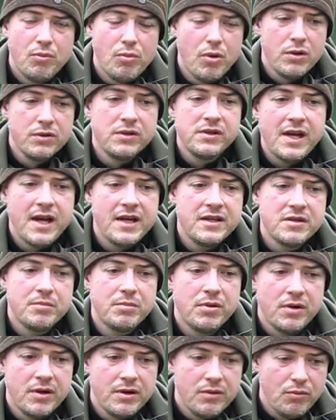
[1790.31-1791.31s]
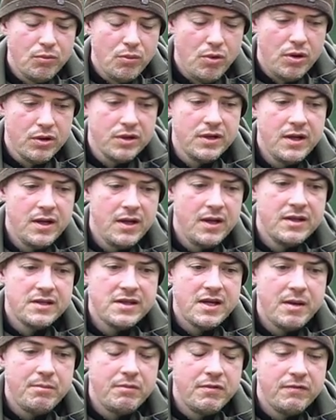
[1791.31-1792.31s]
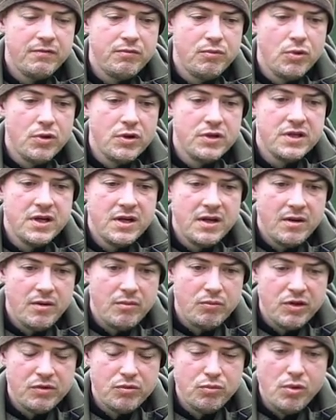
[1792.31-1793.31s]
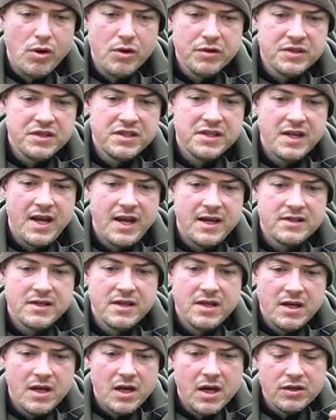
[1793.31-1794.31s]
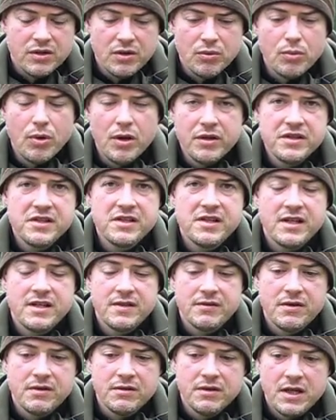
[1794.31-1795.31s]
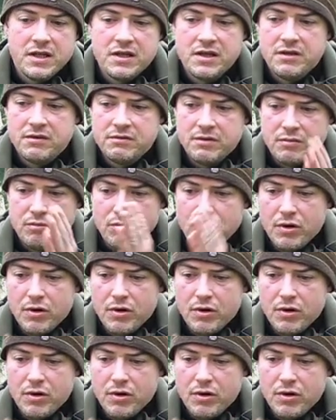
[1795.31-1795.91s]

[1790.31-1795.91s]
one data point, one type of wood with one set, under one set of conditions, with